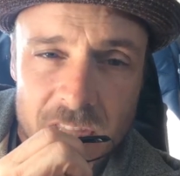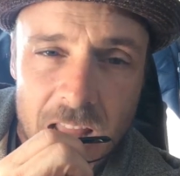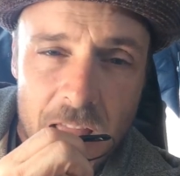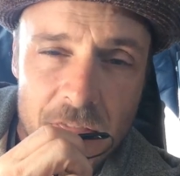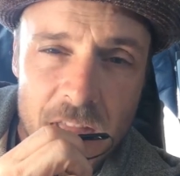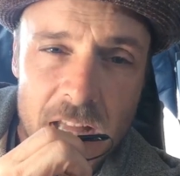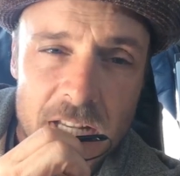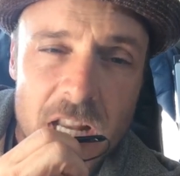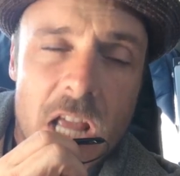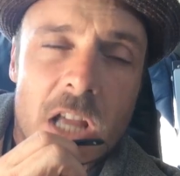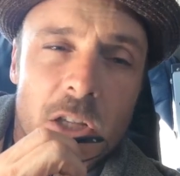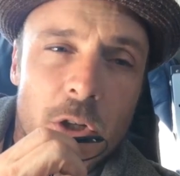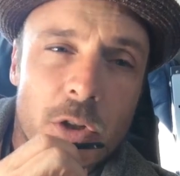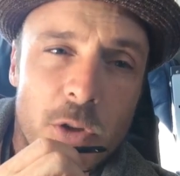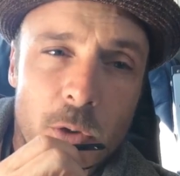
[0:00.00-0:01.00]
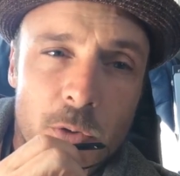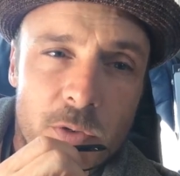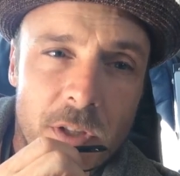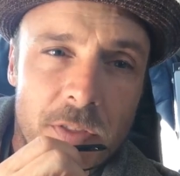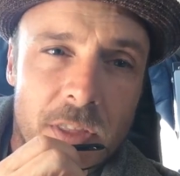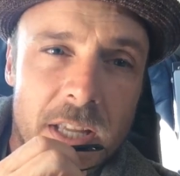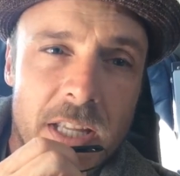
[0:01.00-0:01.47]
and then you're
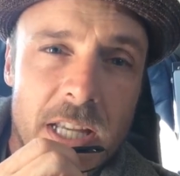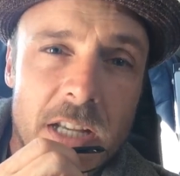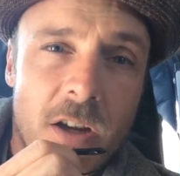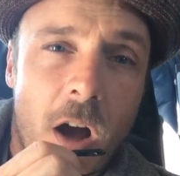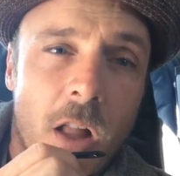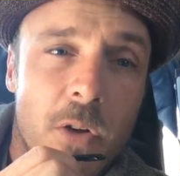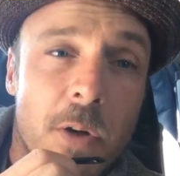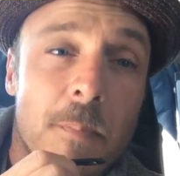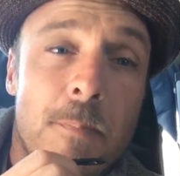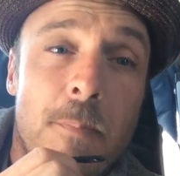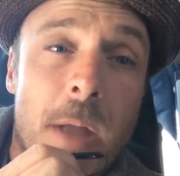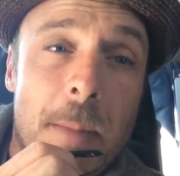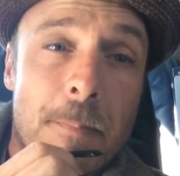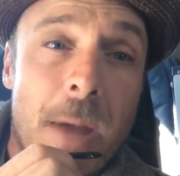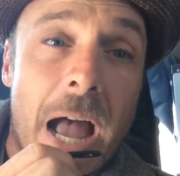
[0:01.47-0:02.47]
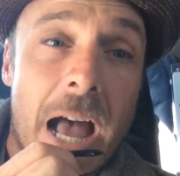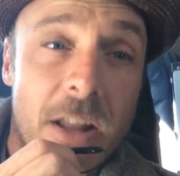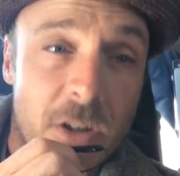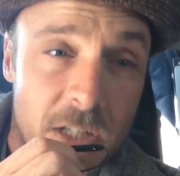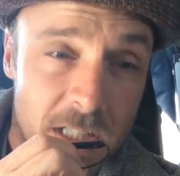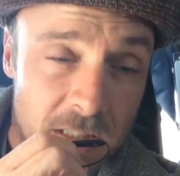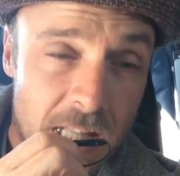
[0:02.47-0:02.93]
using the e-collar and
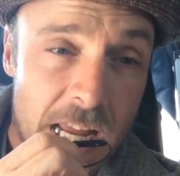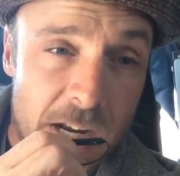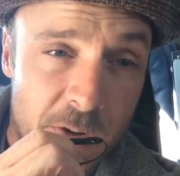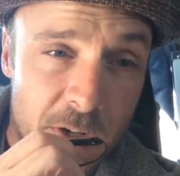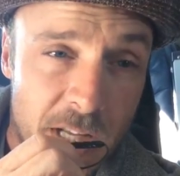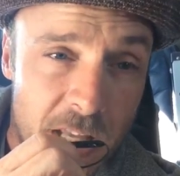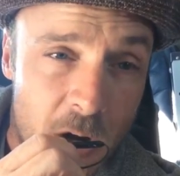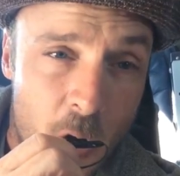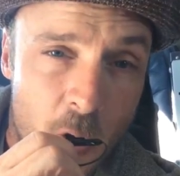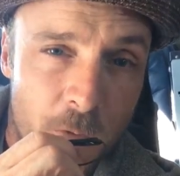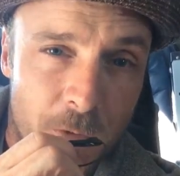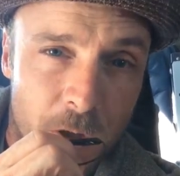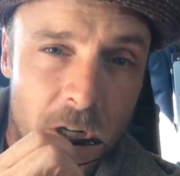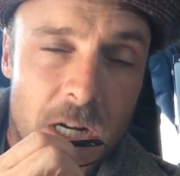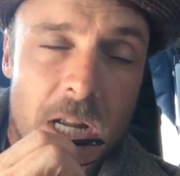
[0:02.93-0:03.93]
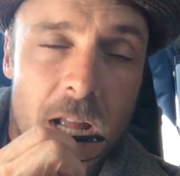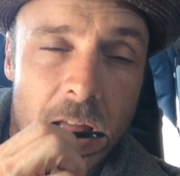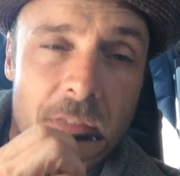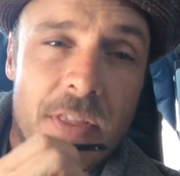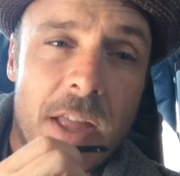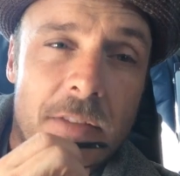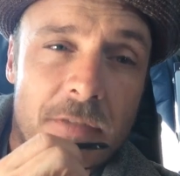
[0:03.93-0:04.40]
patterning, layering it over,
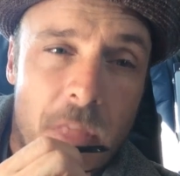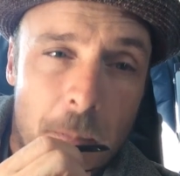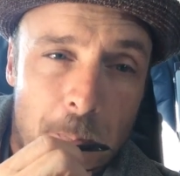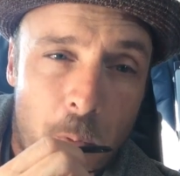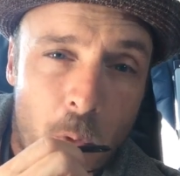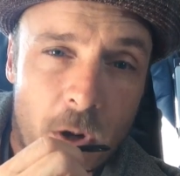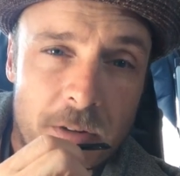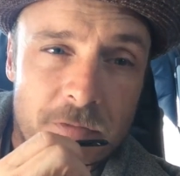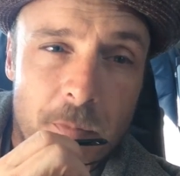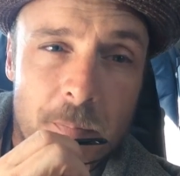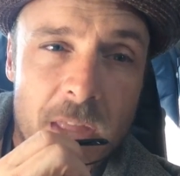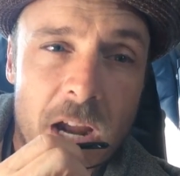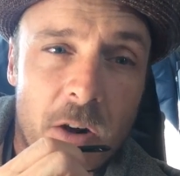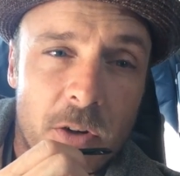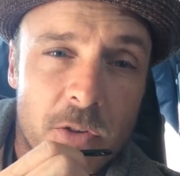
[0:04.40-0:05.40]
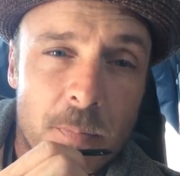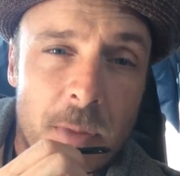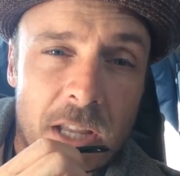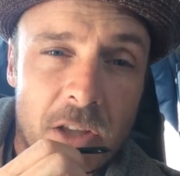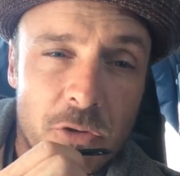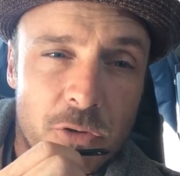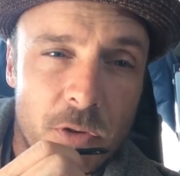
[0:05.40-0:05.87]
and then the point from there is
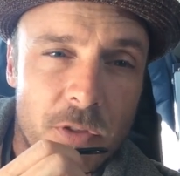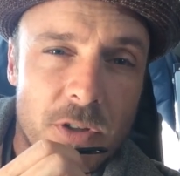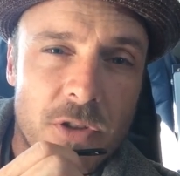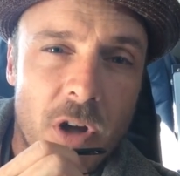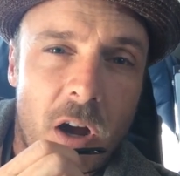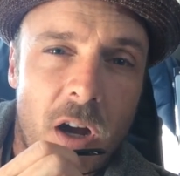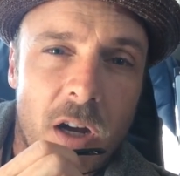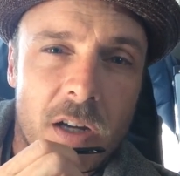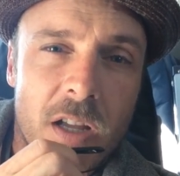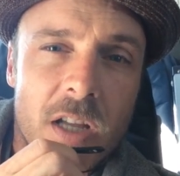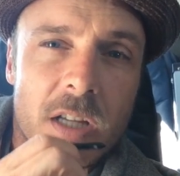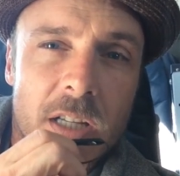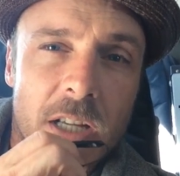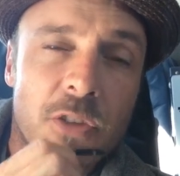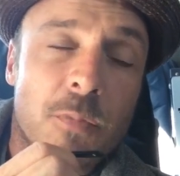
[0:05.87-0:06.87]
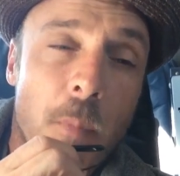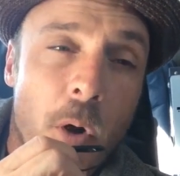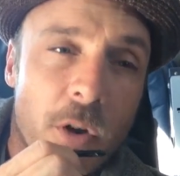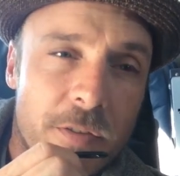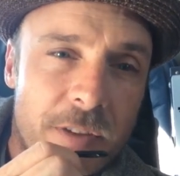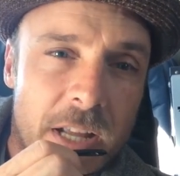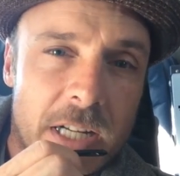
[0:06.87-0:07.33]
making sure the dog is
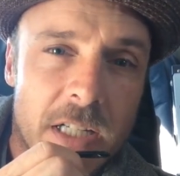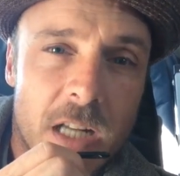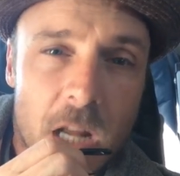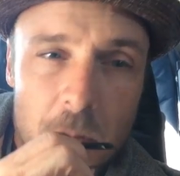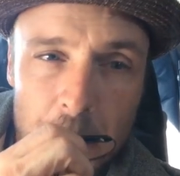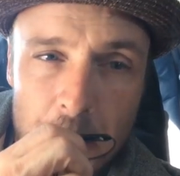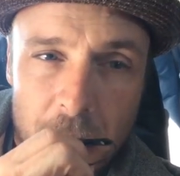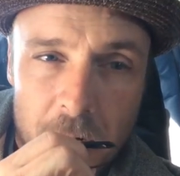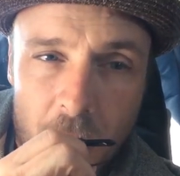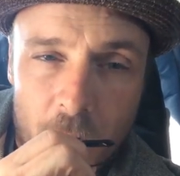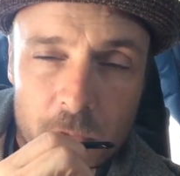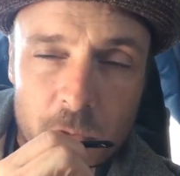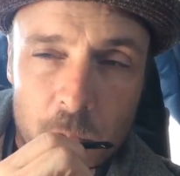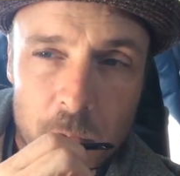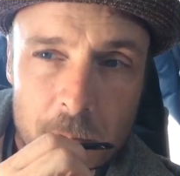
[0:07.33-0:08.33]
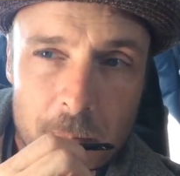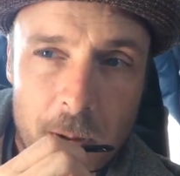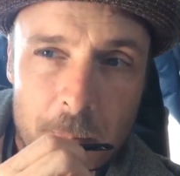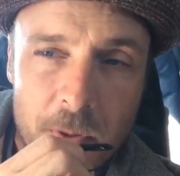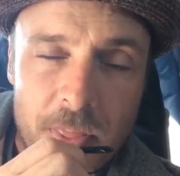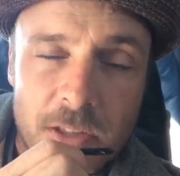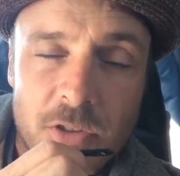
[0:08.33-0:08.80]
motivated. But also
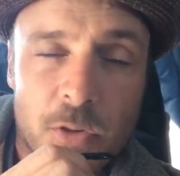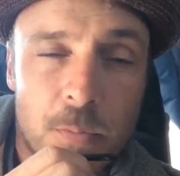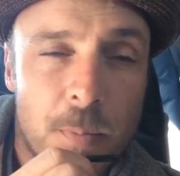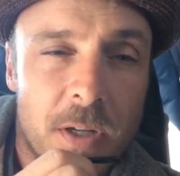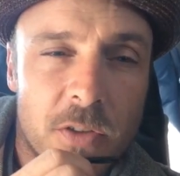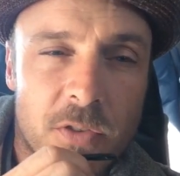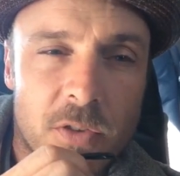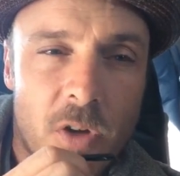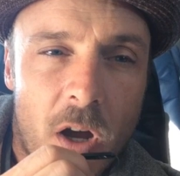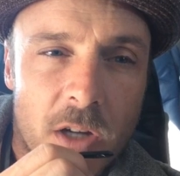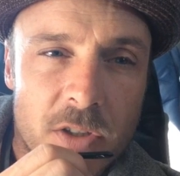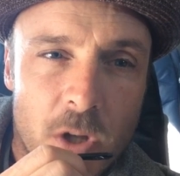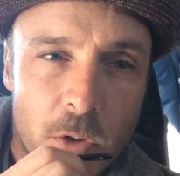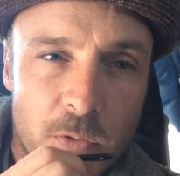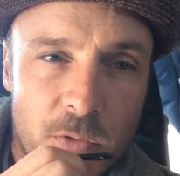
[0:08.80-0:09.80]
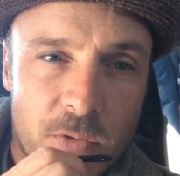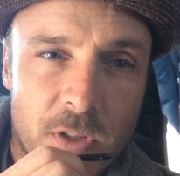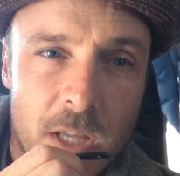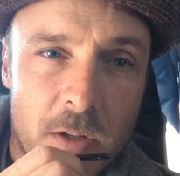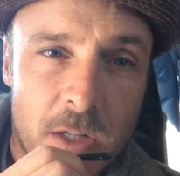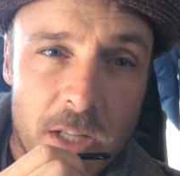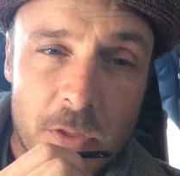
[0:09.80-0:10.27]
remember that just because the dog knows
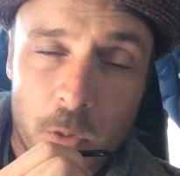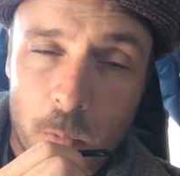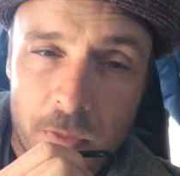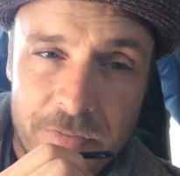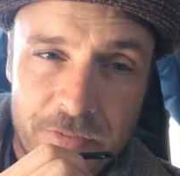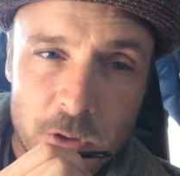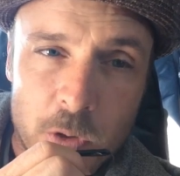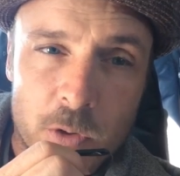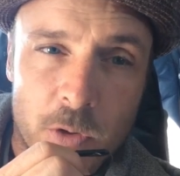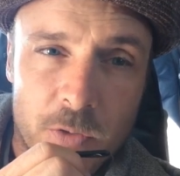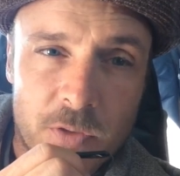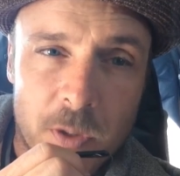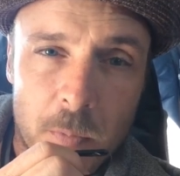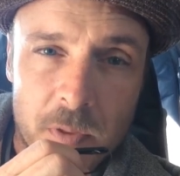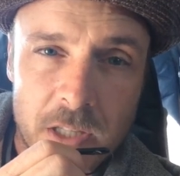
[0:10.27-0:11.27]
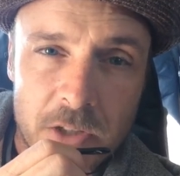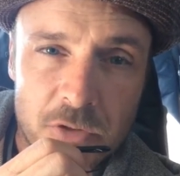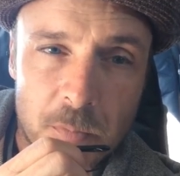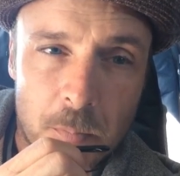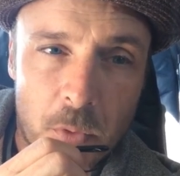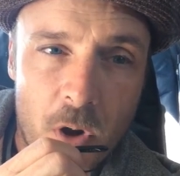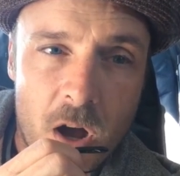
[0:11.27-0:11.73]
sit either with food or sit with leash
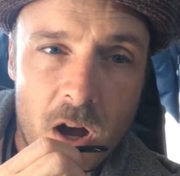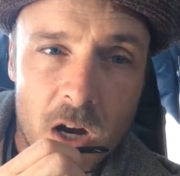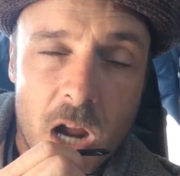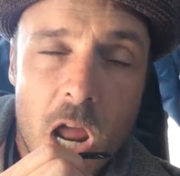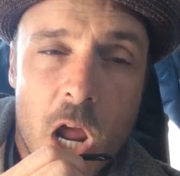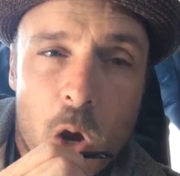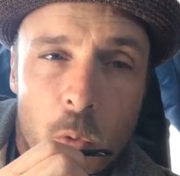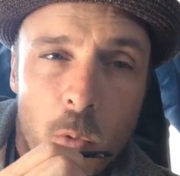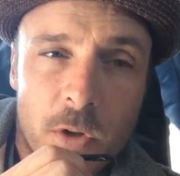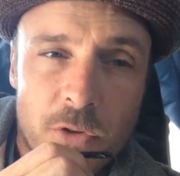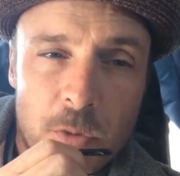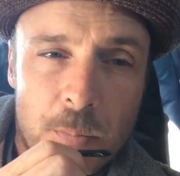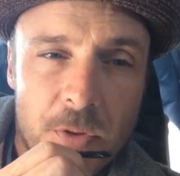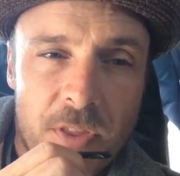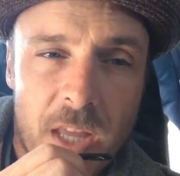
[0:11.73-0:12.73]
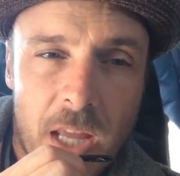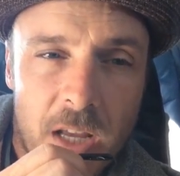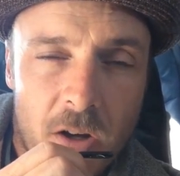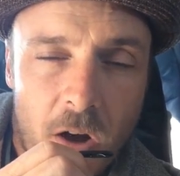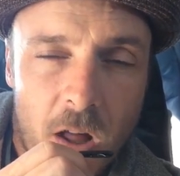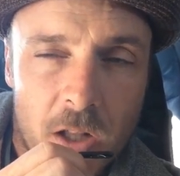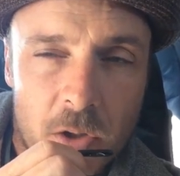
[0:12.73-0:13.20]
and prong, once you put the
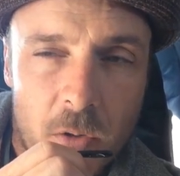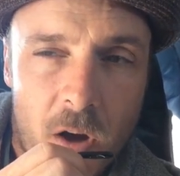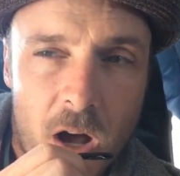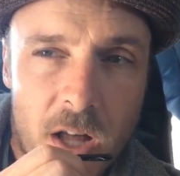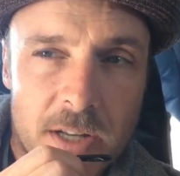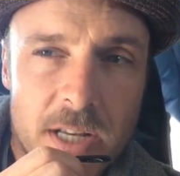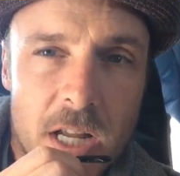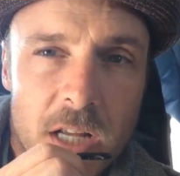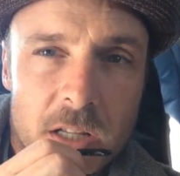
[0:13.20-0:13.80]
e-collar on,